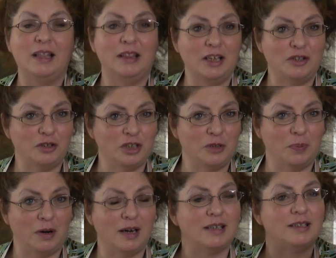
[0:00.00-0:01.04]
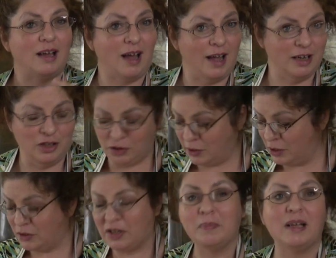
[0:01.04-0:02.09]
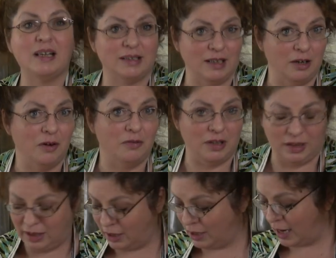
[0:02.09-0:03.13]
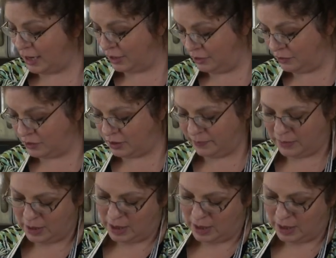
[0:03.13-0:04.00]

These are just products I enjoy using because I know that I can use them.